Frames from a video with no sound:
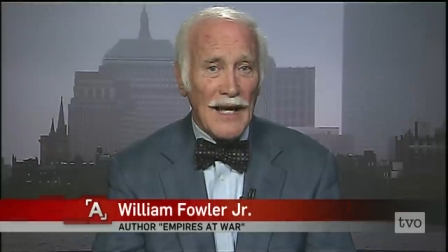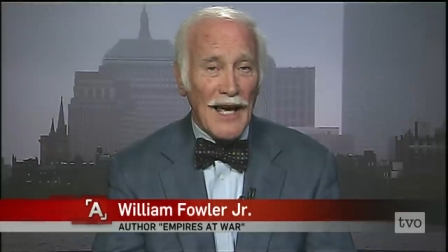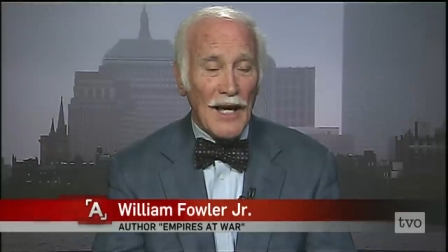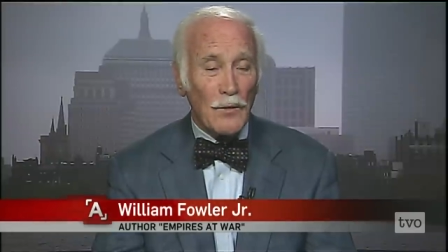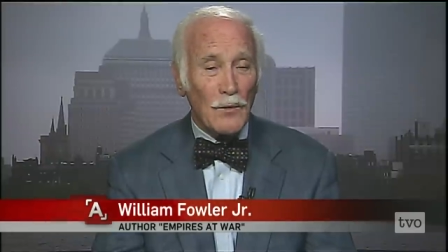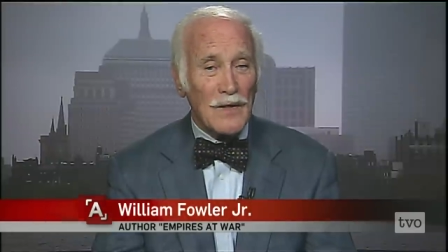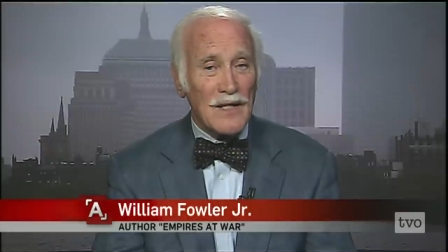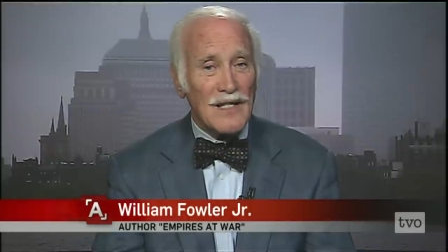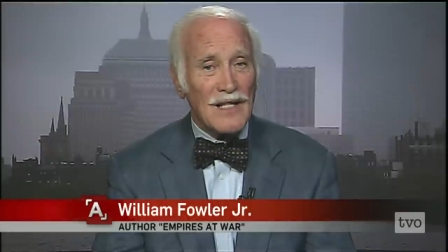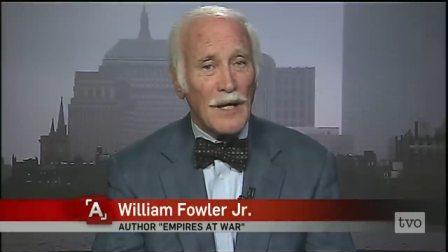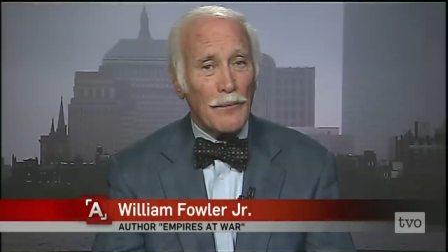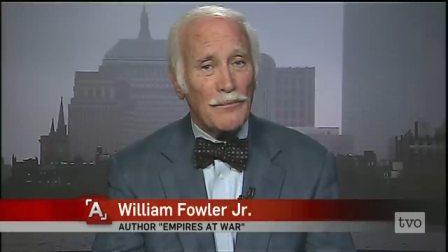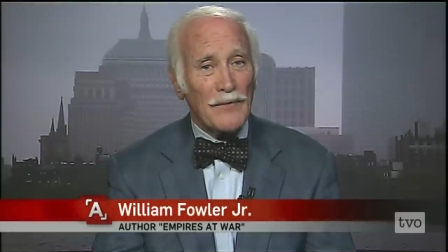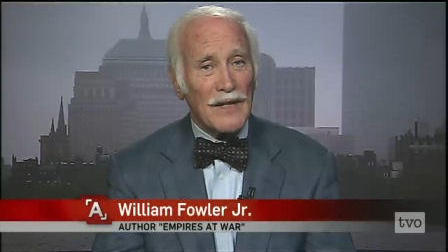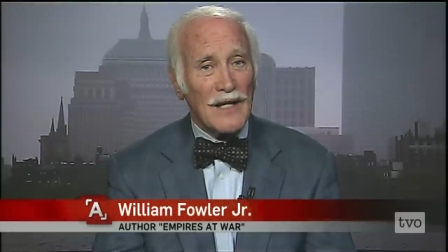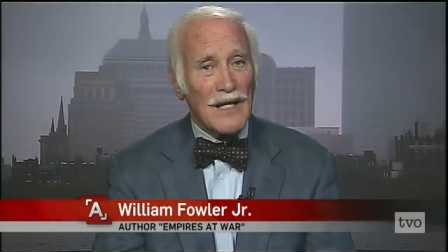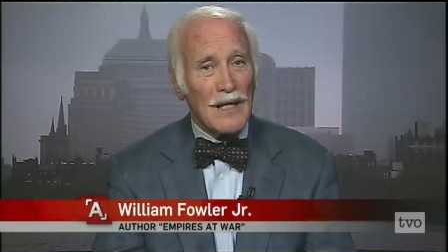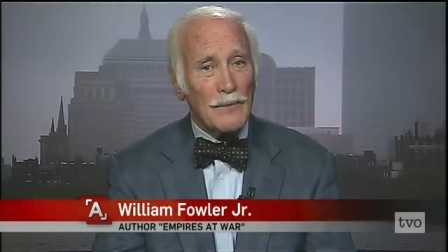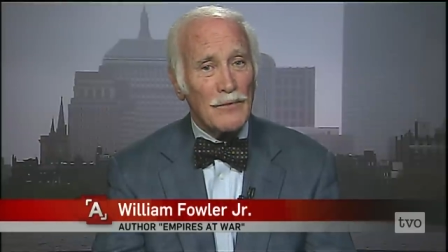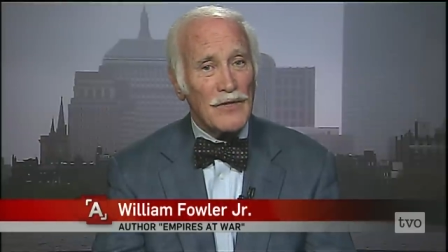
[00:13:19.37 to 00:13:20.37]
and when
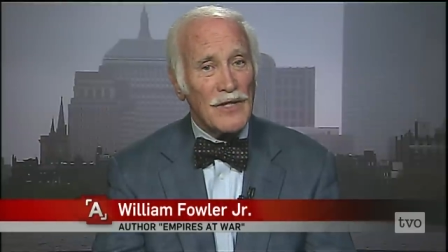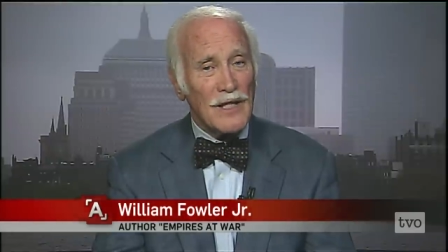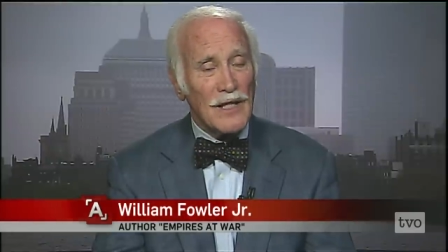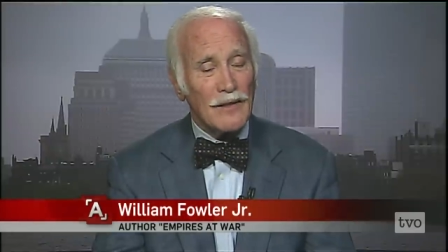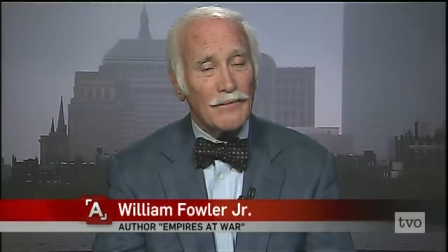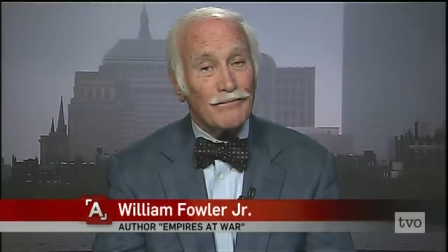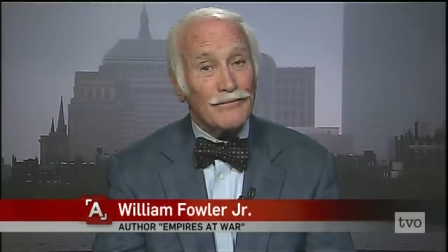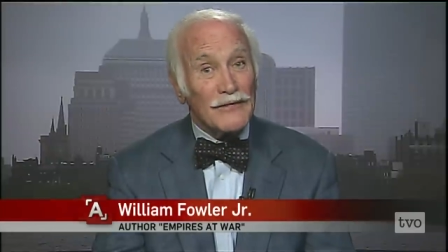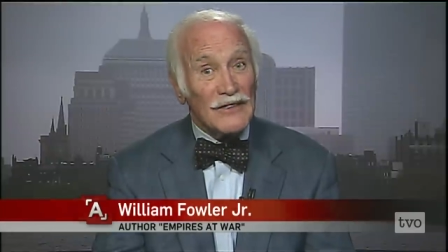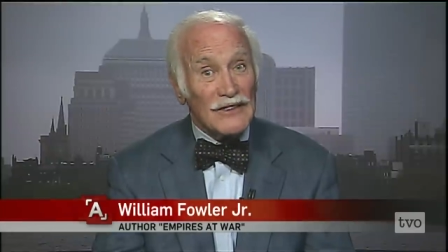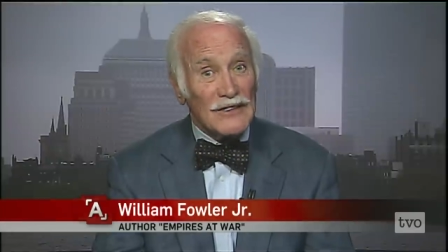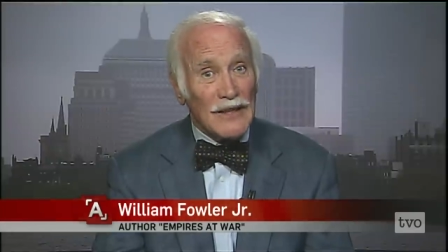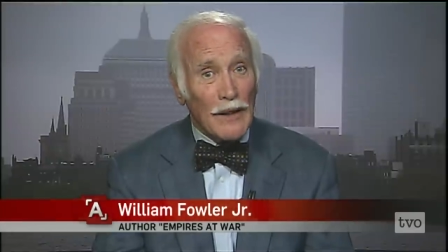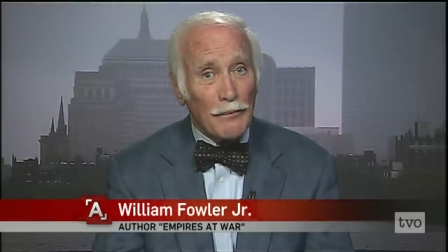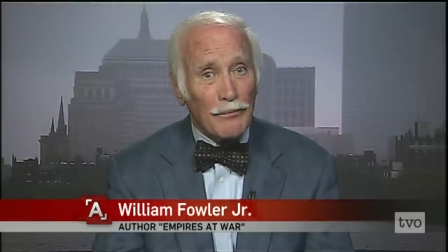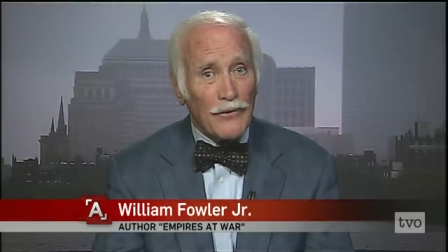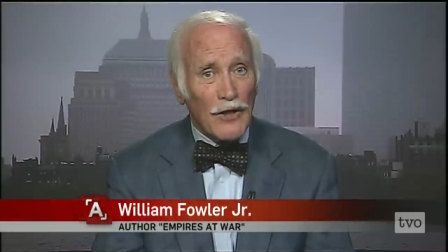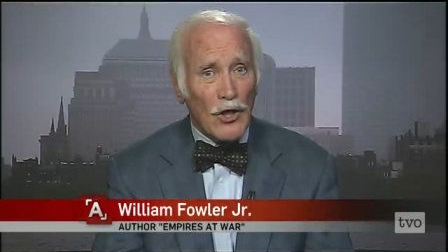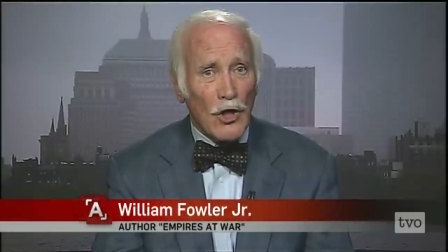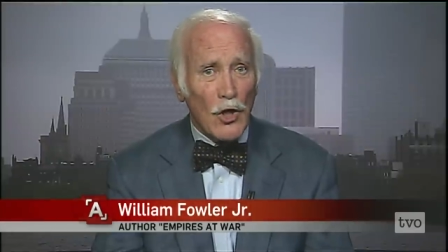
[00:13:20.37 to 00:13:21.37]
something comes in,
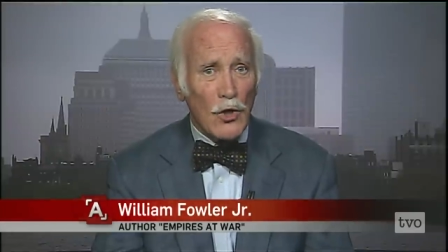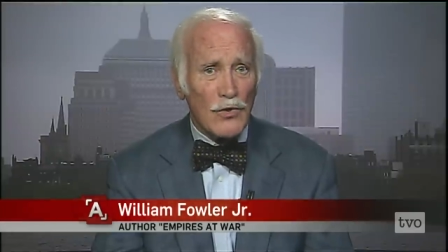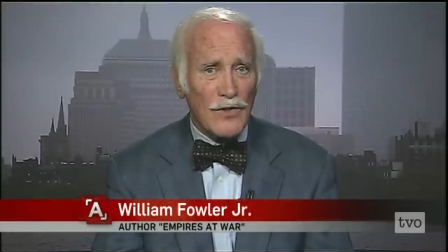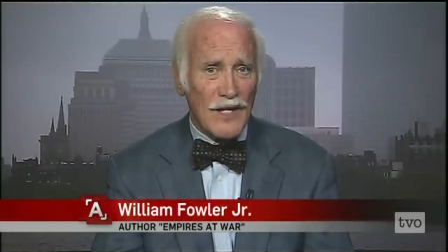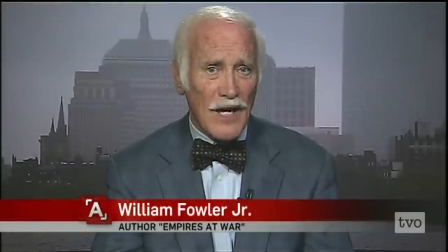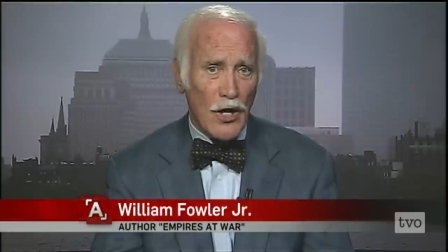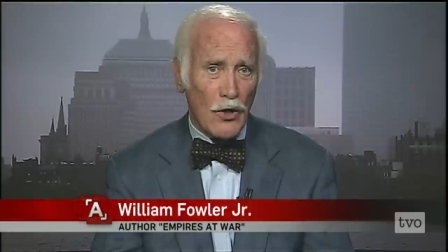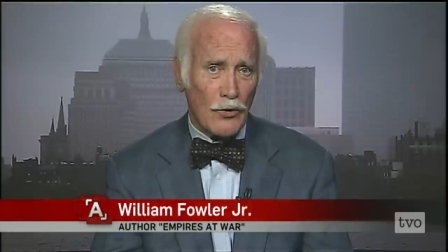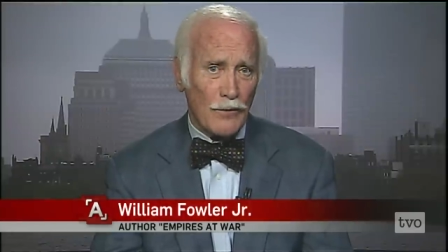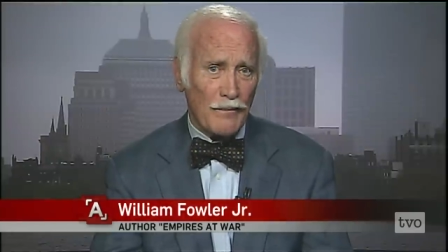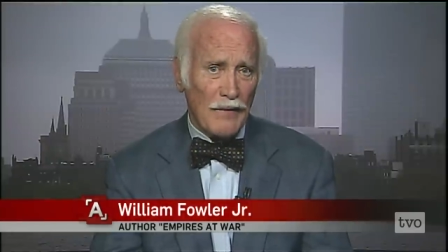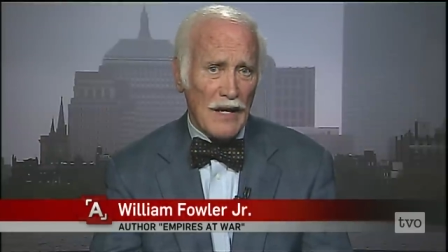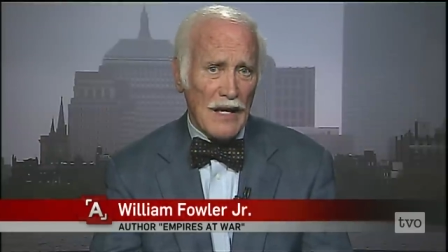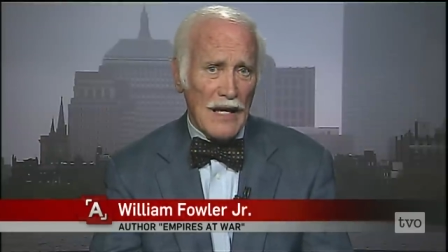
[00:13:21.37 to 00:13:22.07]
something goes out.